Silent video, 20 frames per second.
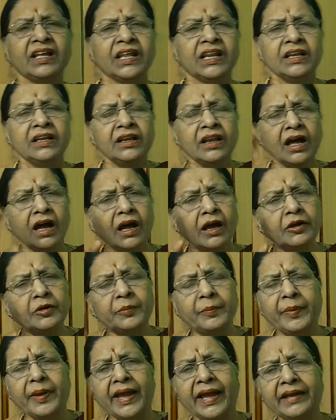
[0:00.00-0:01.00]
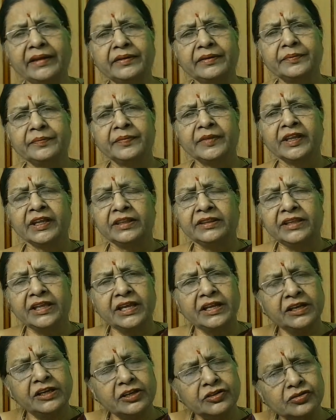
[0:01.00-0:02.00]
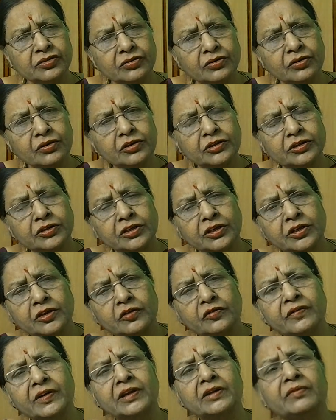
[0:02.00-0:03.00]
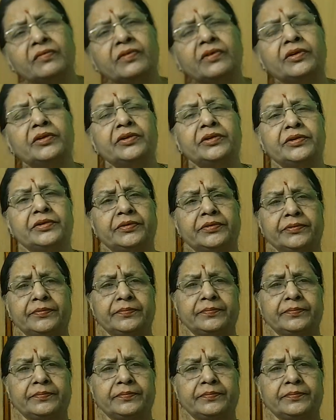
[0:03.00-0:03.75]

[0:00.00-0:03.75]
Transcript: Long back, there is no equal world.